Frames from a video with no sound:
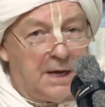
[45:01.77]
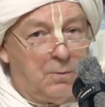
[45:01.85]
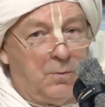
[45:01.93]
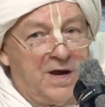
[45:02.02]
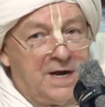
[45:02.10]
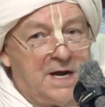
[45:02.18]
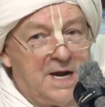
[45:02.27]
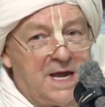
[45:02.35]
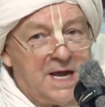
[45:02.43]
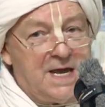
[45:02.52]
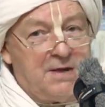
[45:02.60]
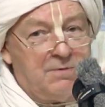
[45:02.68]
when
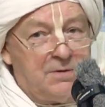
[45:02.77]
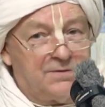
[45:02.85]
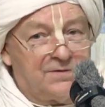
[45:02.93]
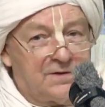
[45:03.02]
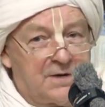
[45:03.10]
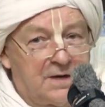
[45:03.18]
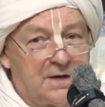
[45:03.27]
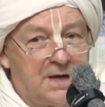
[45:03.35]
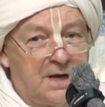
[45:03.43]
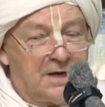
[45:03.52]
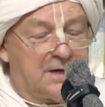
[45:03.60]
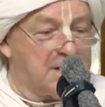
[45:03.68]
he was
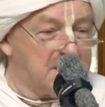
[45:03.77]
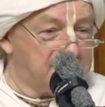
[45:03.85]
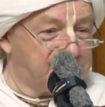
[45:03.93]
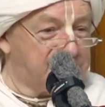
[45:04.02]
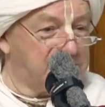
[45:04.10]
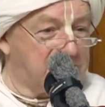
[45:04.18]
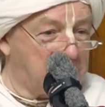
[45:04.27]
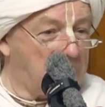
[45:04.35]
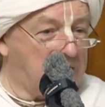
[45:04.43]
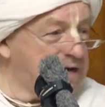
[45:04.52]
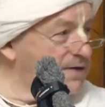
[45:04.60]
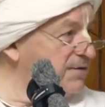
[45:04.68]
cursed to
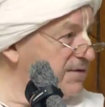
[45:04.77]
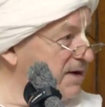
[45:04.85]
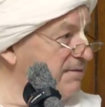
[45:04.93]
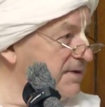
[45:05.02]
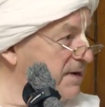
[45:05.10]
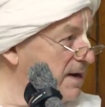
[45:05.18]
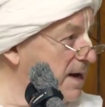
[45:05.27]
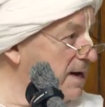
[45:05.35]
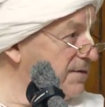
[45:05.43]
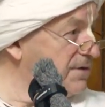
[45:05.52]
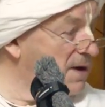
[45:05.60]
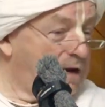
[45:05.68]
die in 7
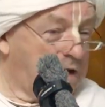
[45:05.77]
days?